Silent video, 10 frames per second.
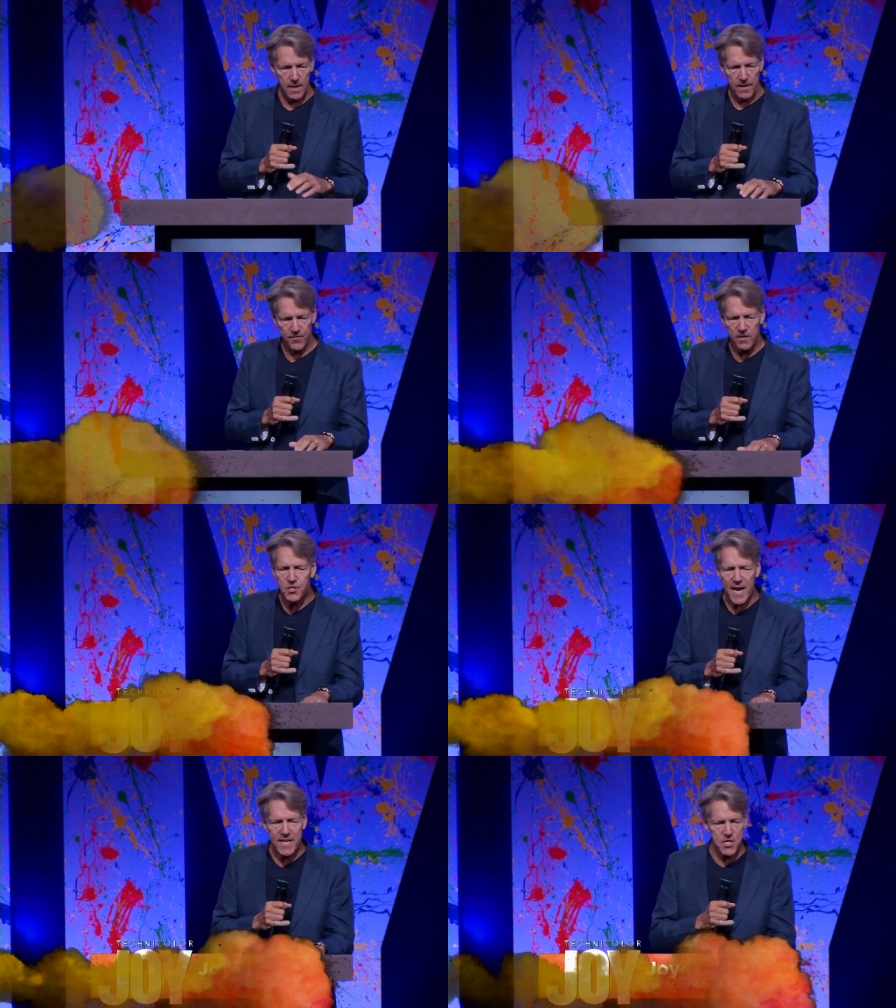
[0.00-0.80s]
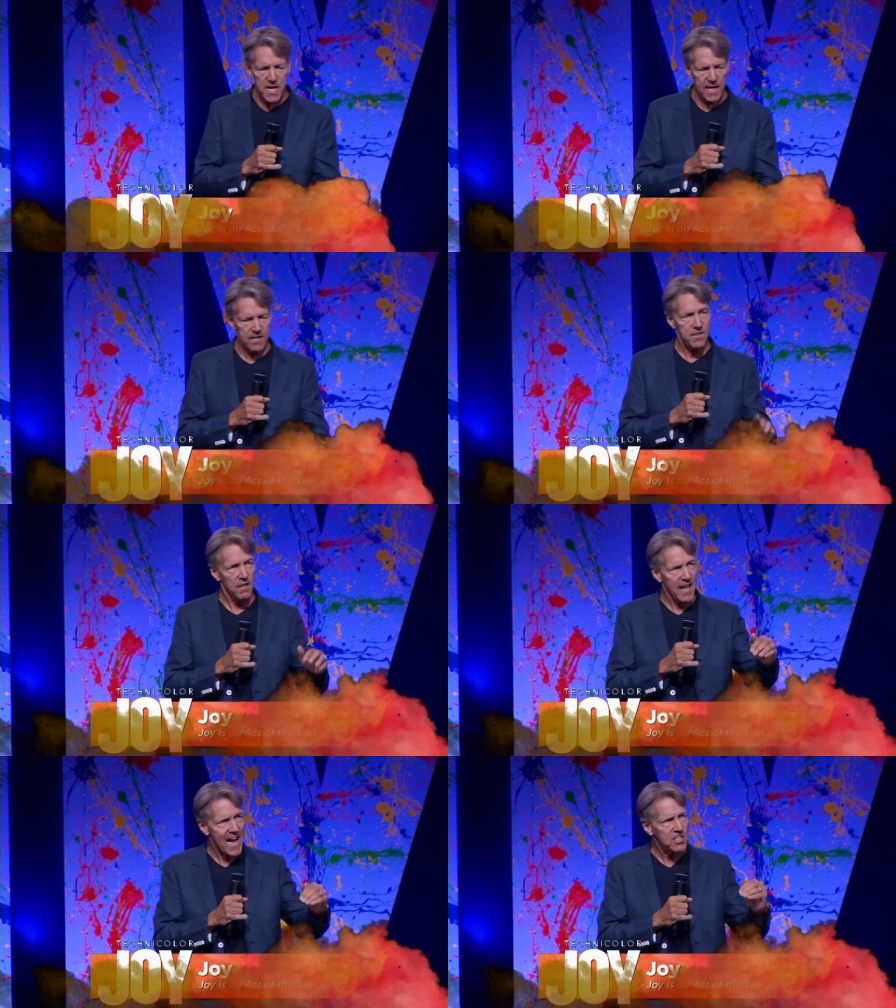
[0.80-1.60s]
In verse 18, the
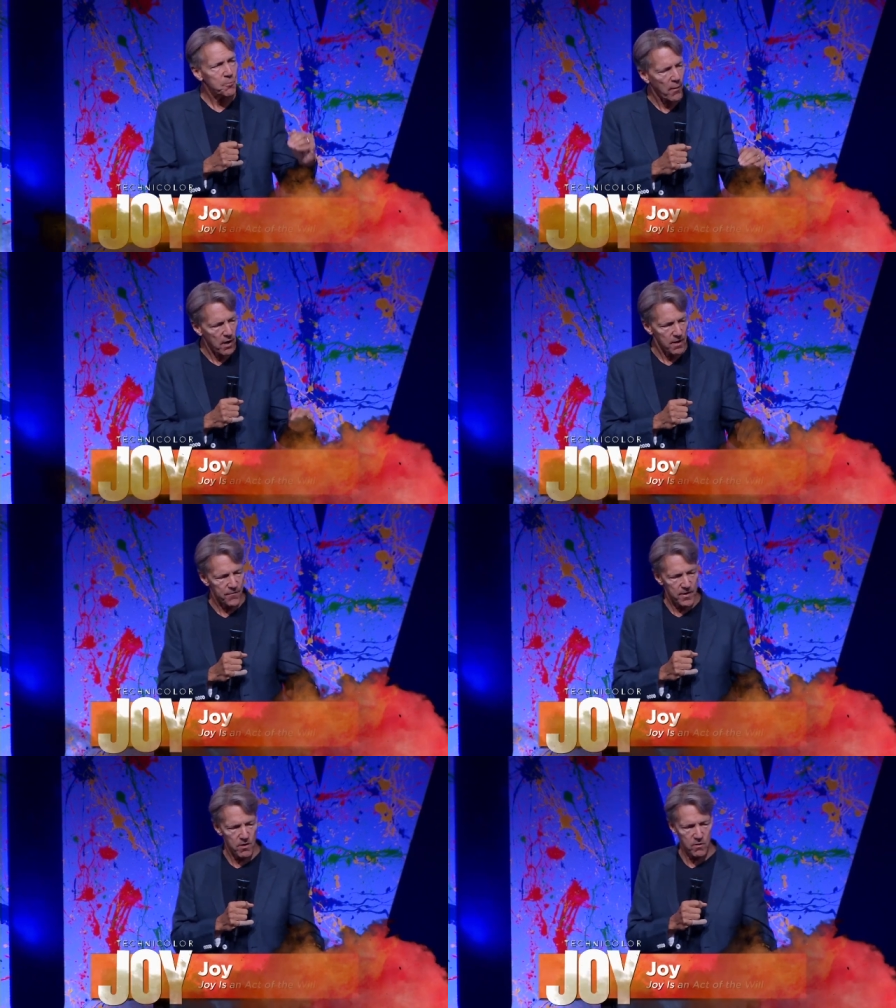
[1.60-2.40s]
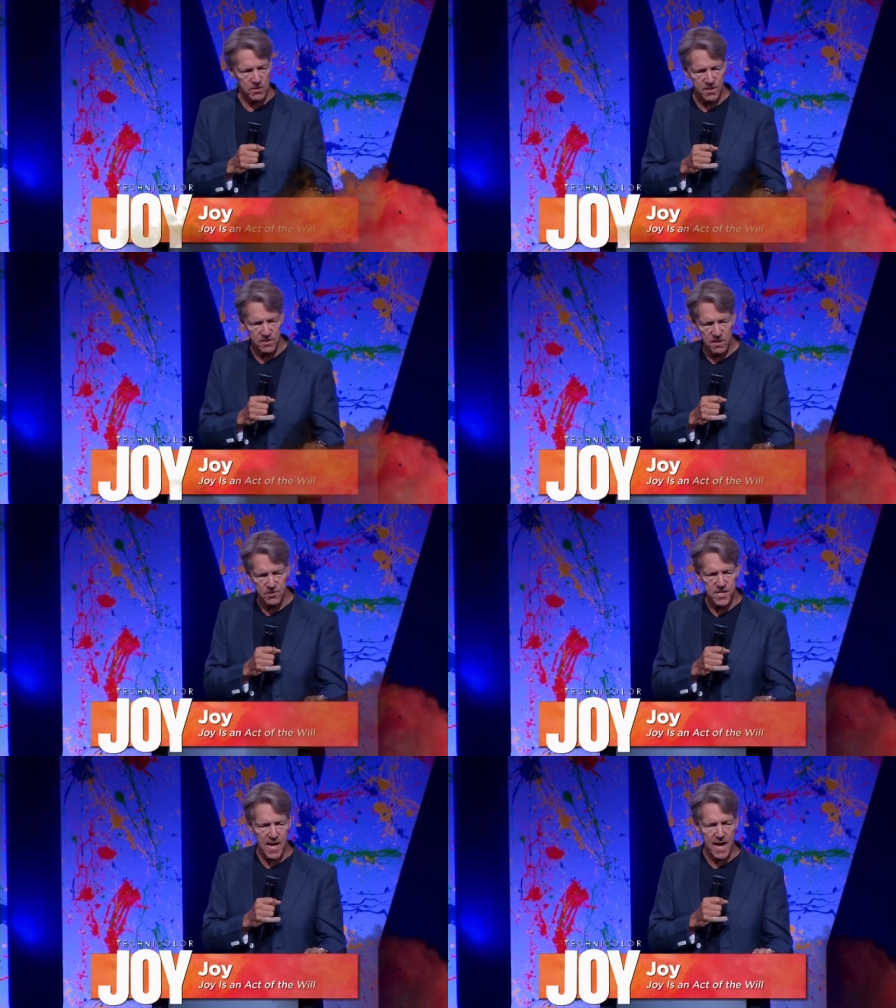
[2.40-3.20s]
last part of it, notice he
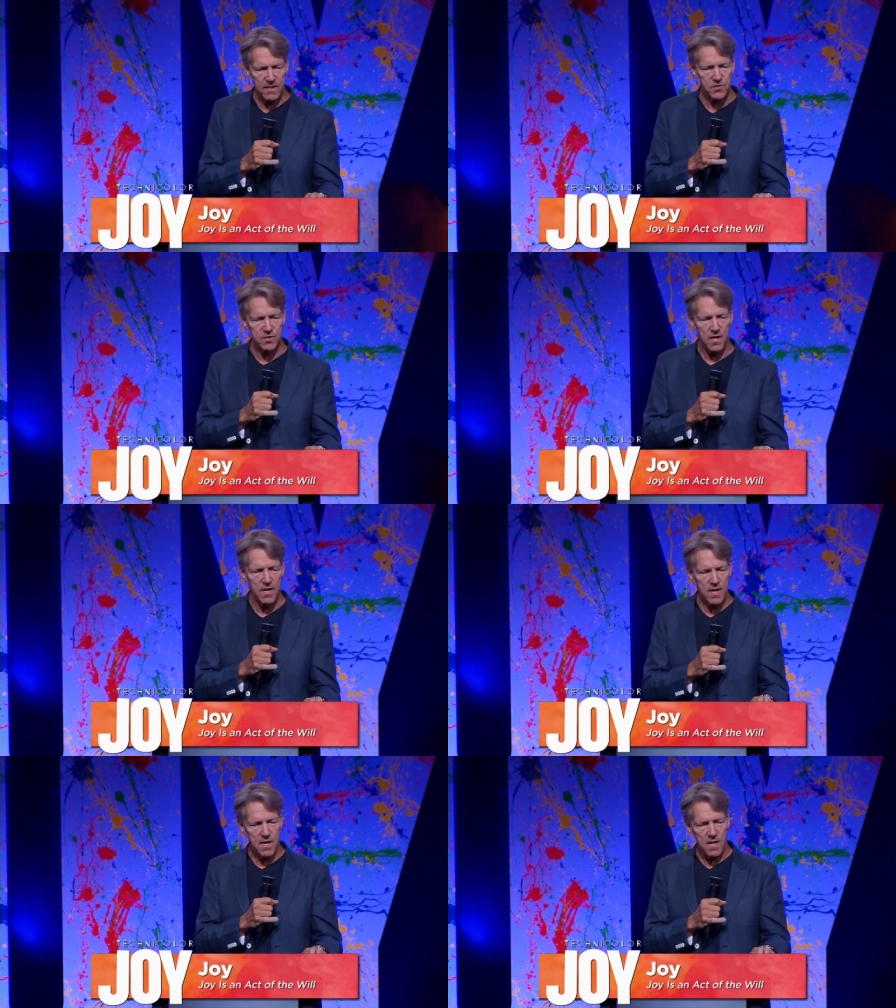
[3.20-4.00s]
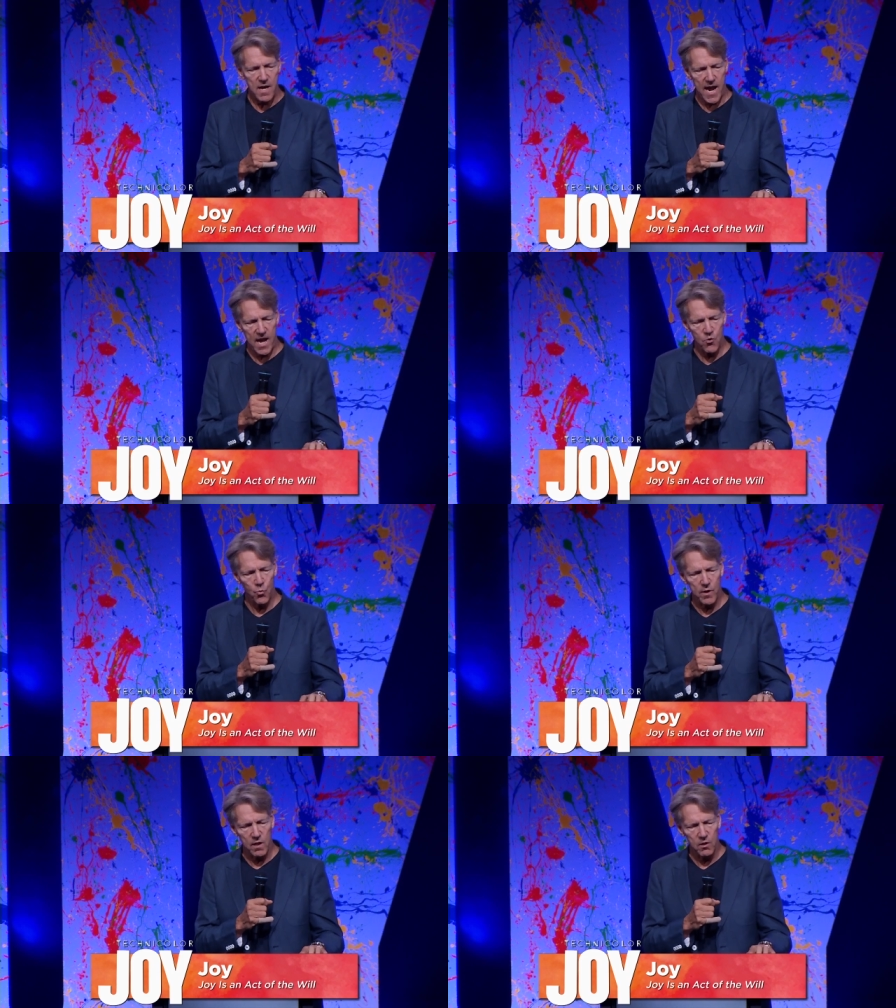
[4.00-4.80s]
says, Yes, and
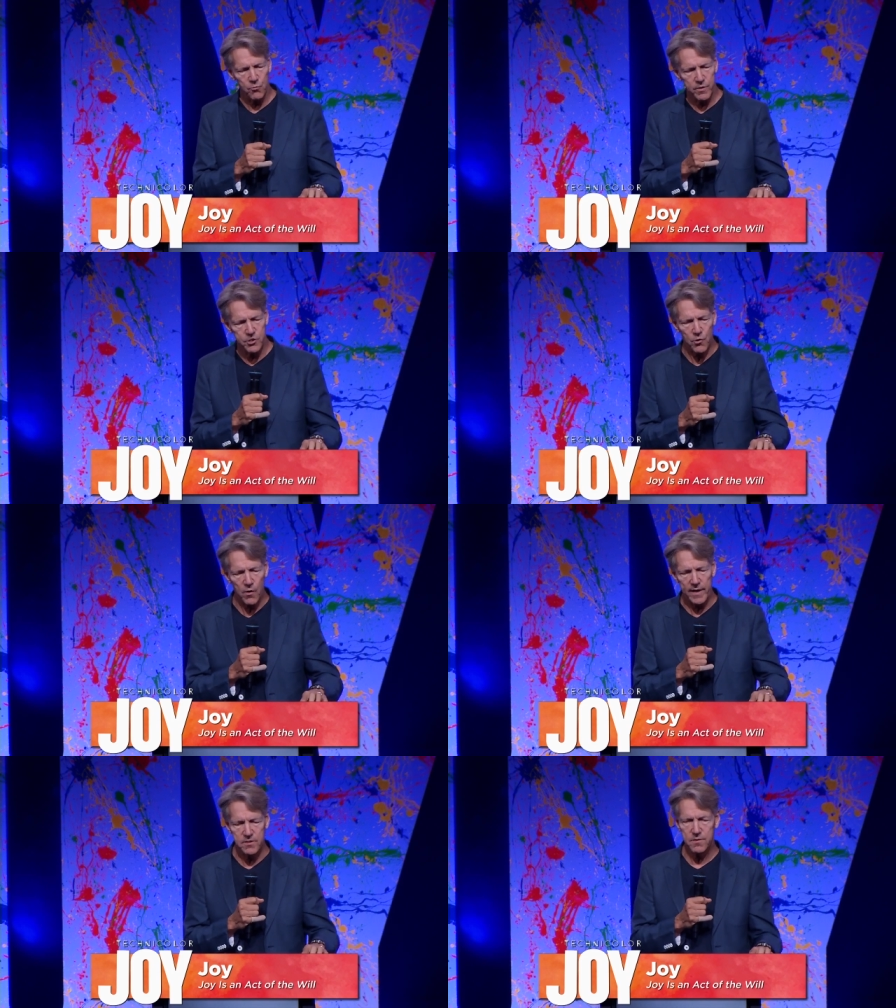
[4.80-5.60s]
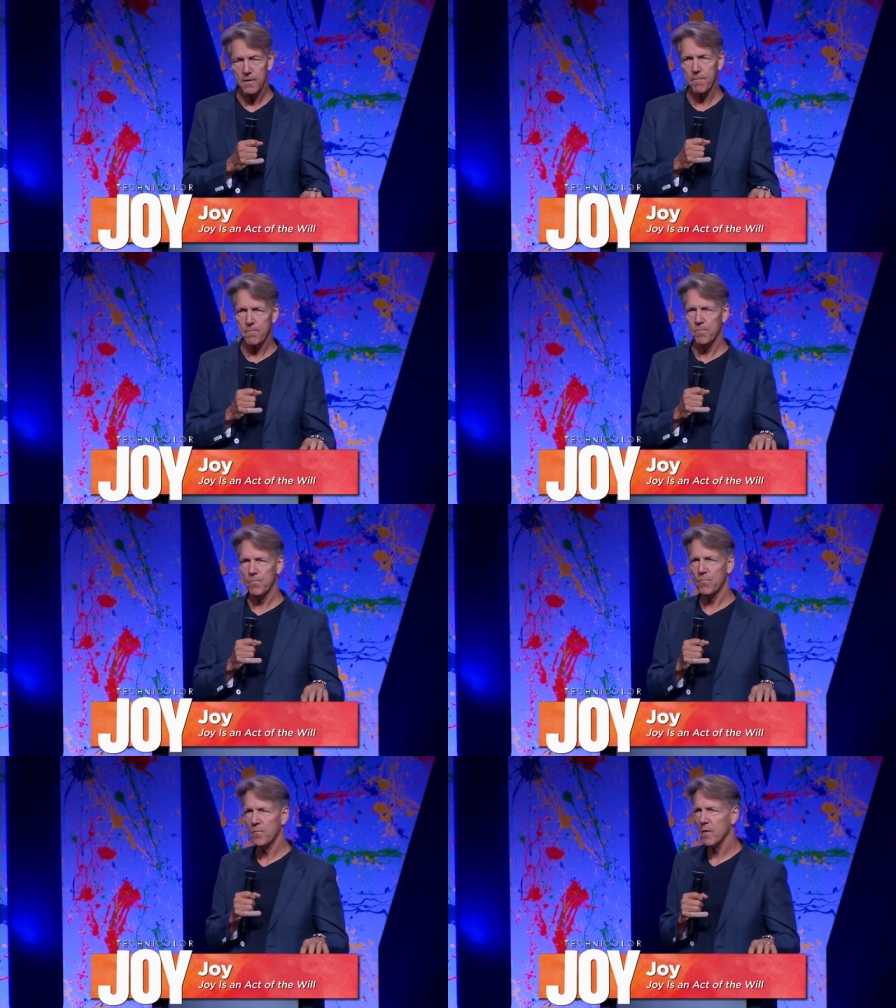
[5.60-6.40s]
will rejoice.
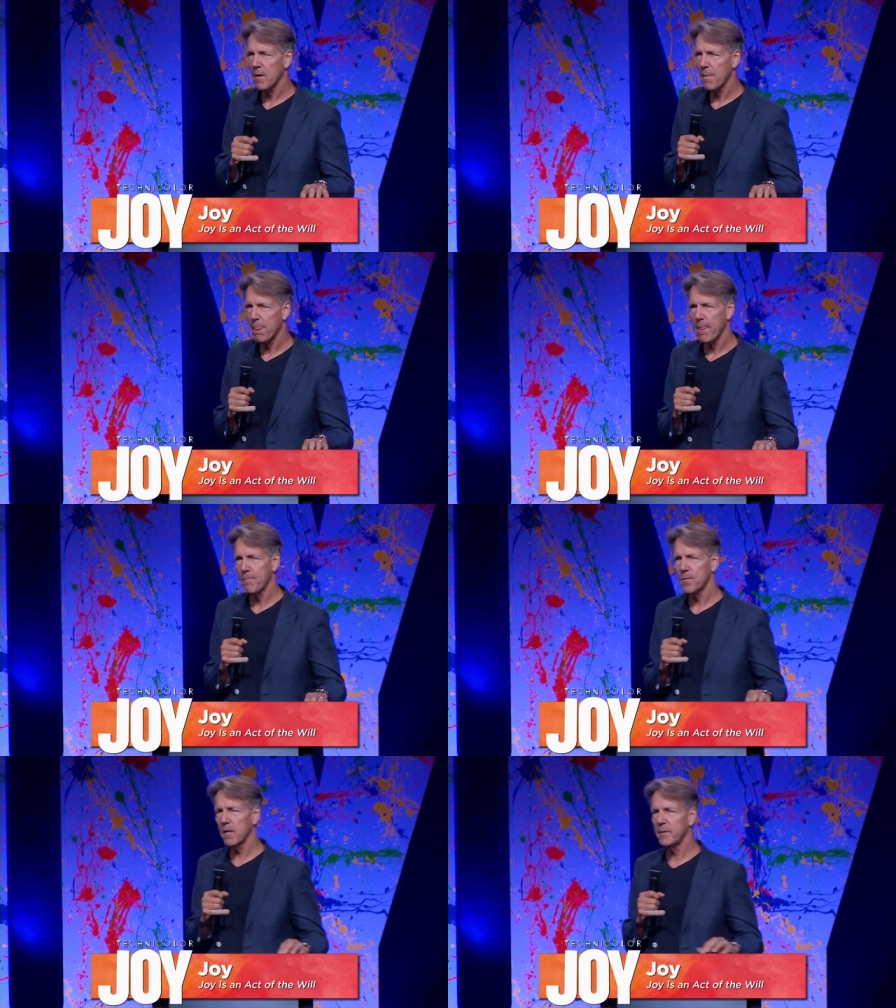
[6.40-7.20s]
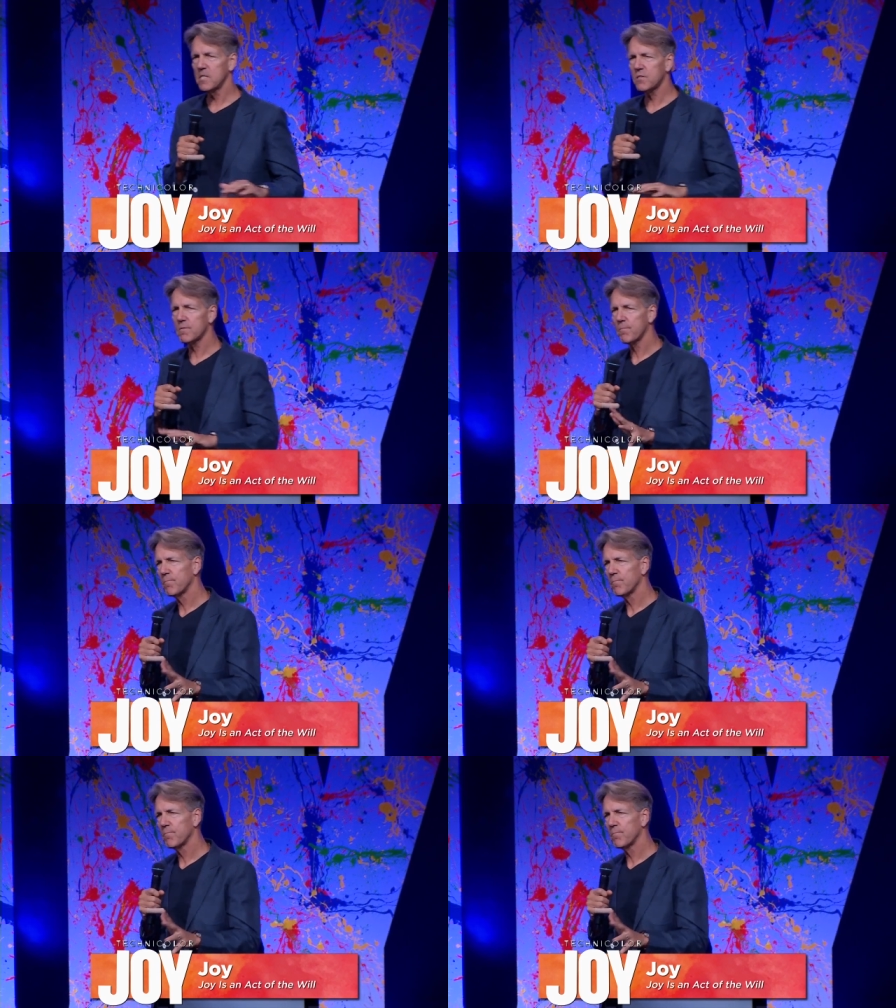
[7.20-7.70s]
Now, let me just